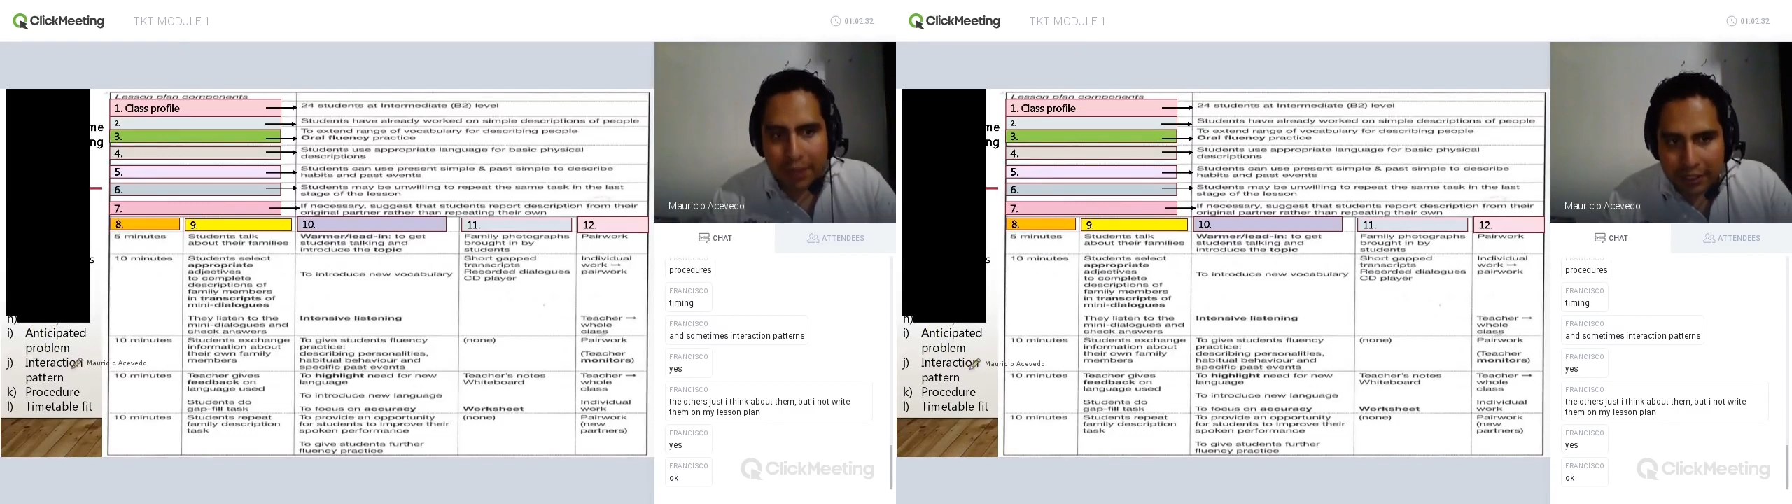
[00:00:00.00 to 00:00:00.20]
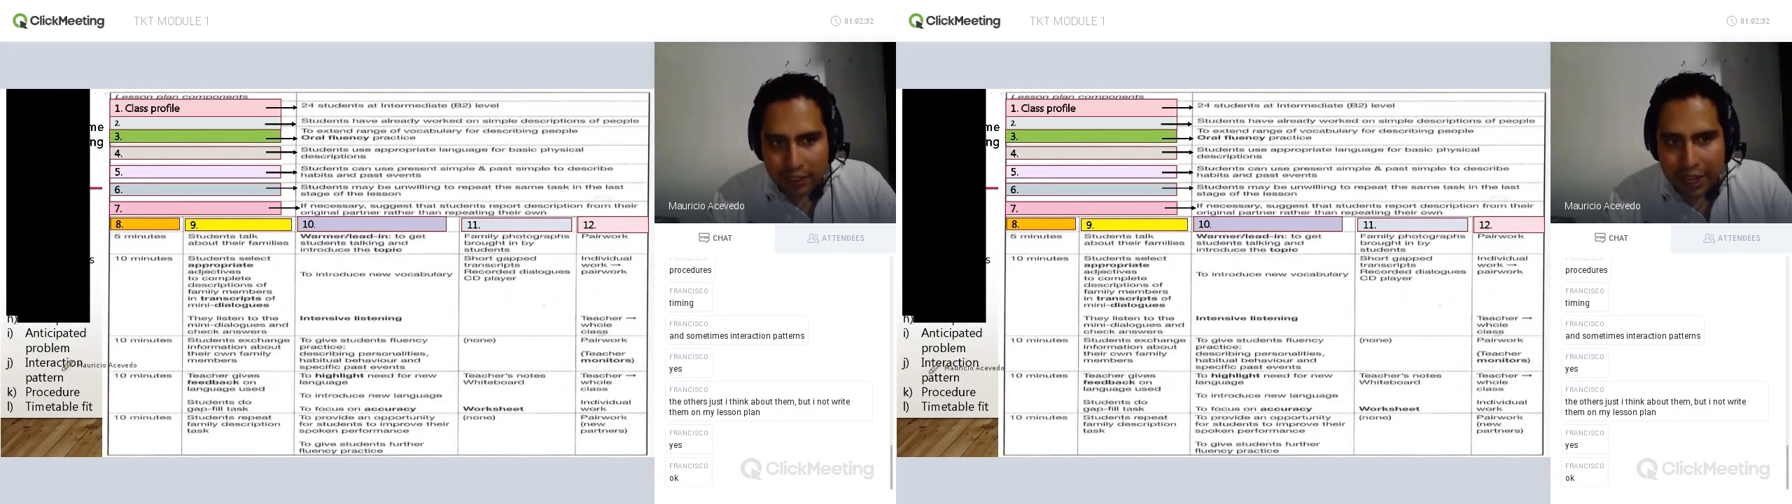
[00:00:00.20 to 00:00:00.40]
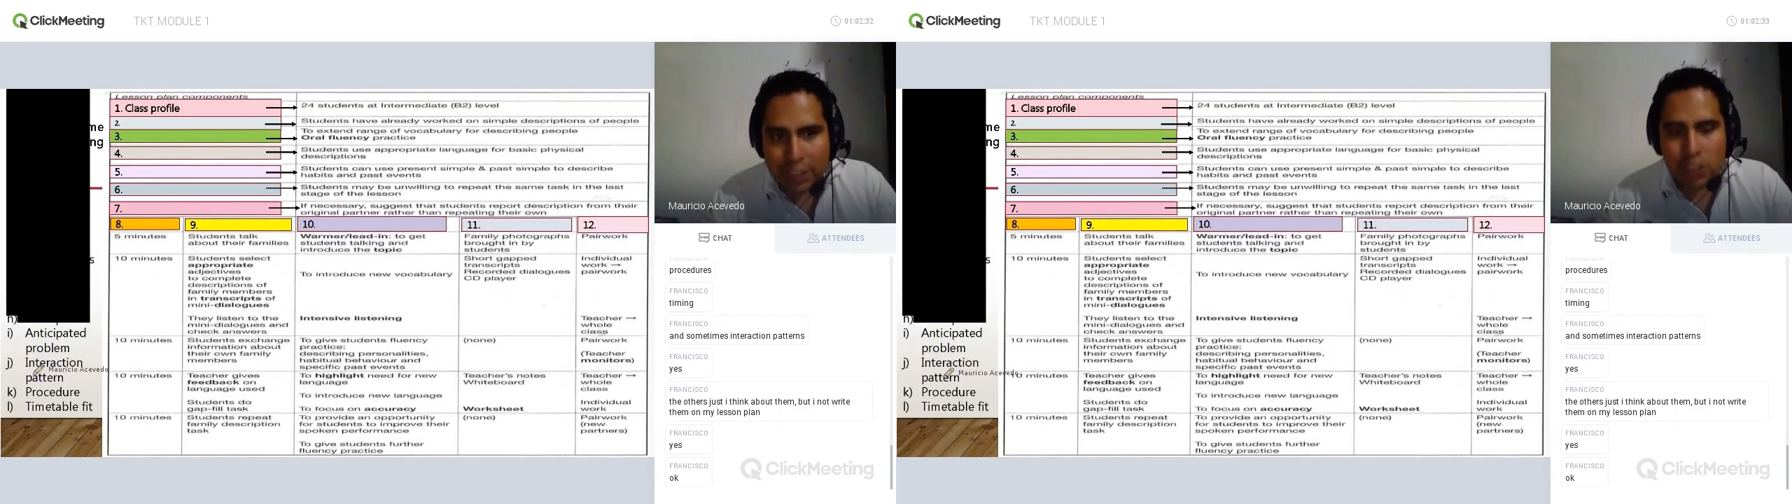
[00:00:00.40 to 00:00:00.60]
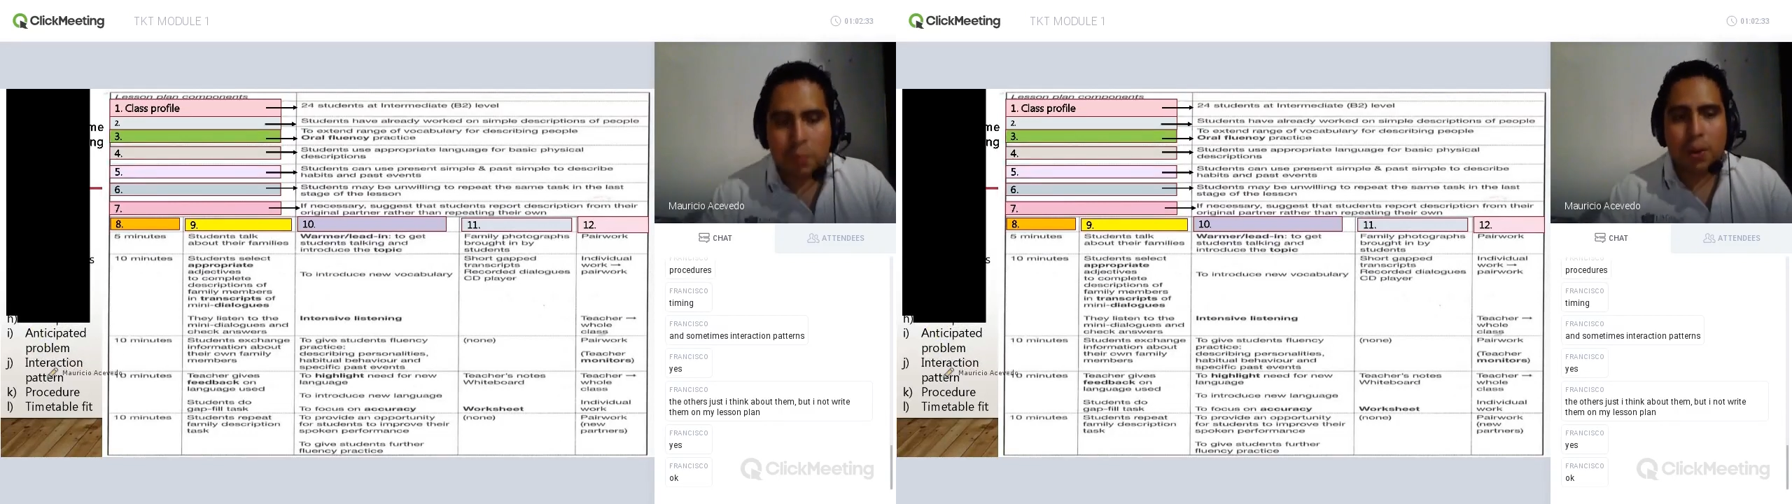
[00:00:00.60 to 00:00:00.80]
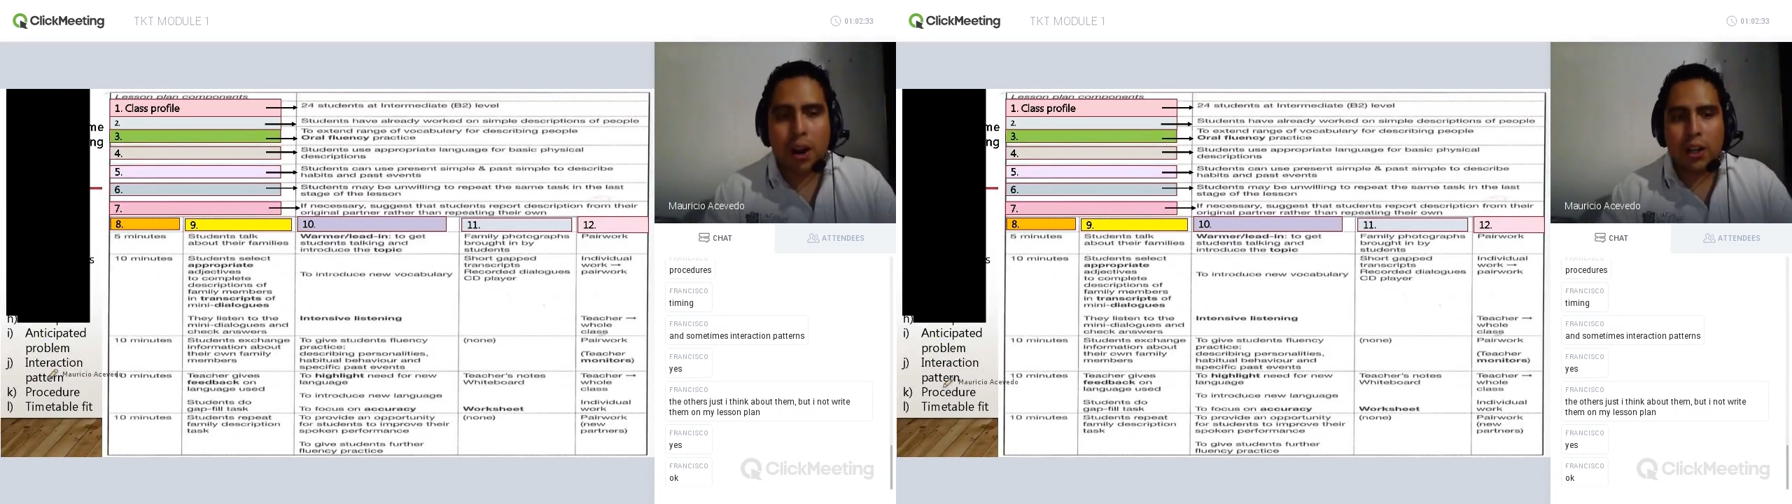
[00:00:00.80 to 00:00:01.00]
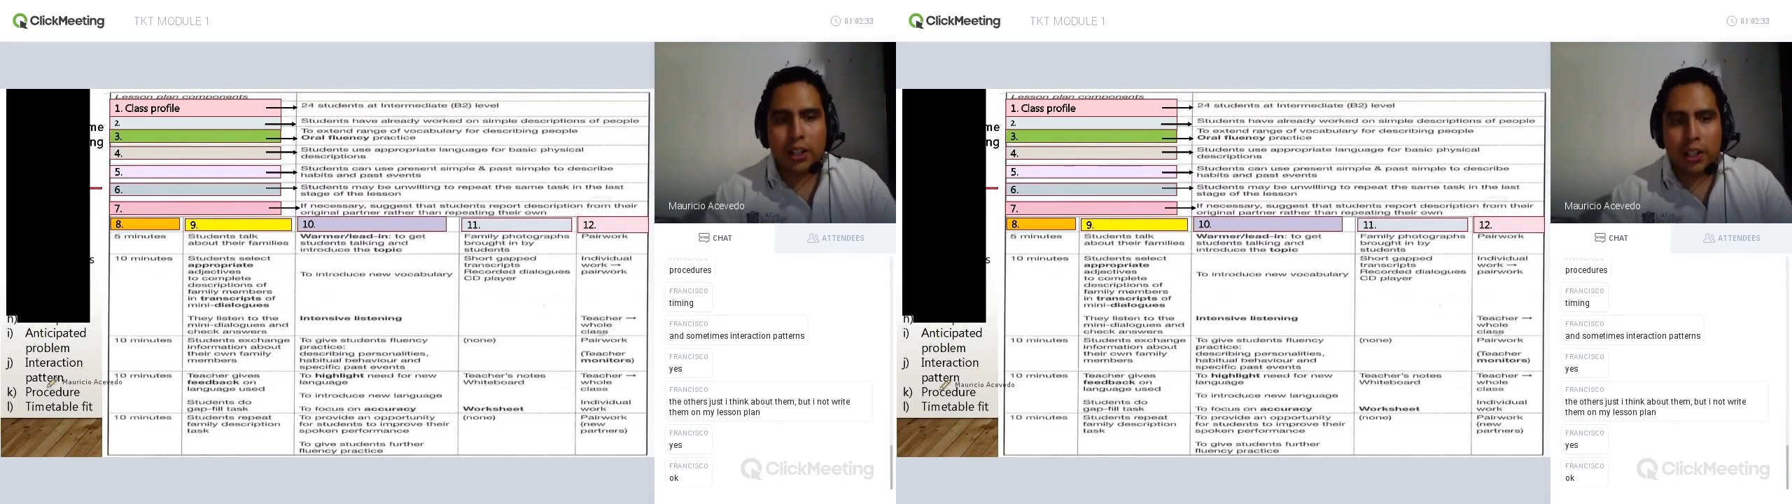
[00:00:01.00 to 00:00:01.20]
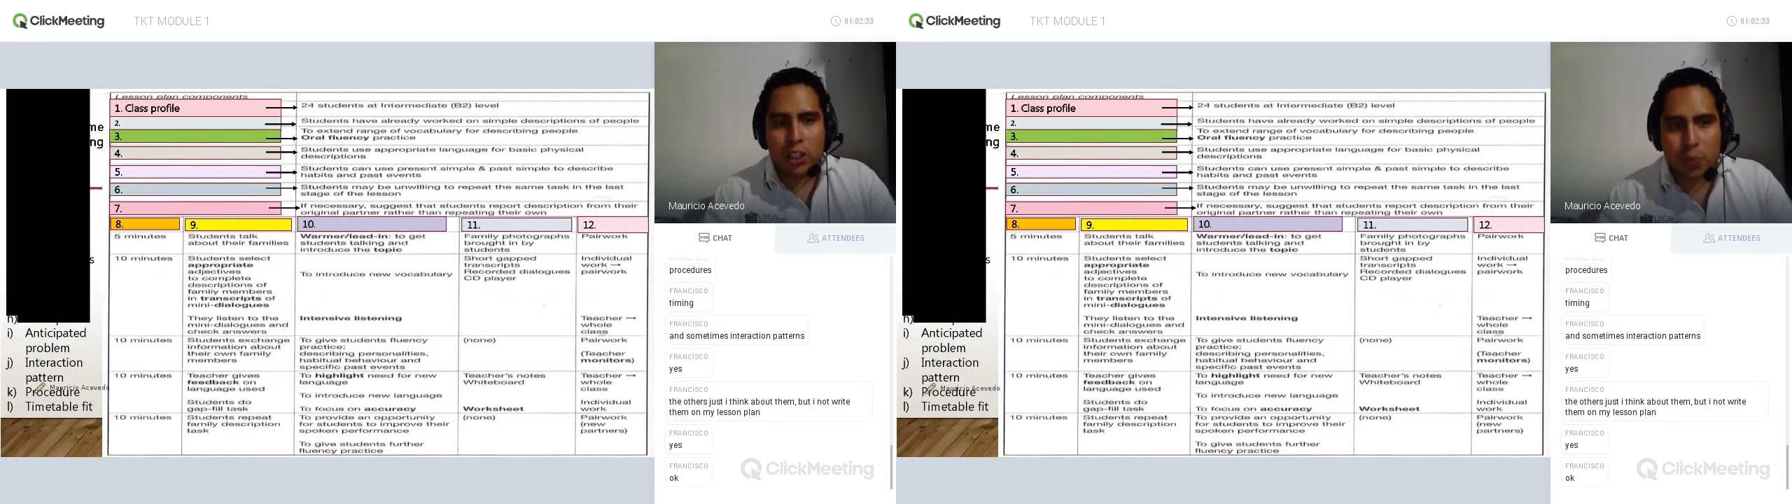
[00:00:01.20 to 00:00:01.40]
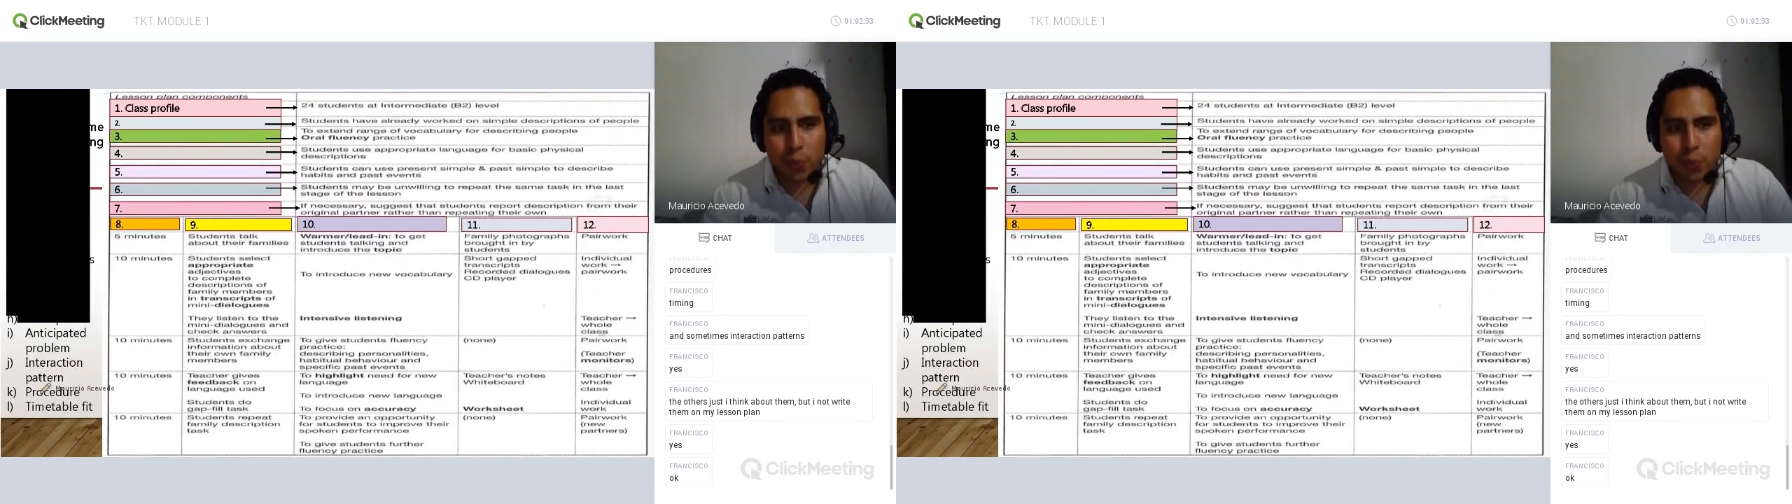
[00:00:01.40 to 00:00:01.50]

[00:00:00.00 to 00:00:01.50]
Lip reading: interaction partners,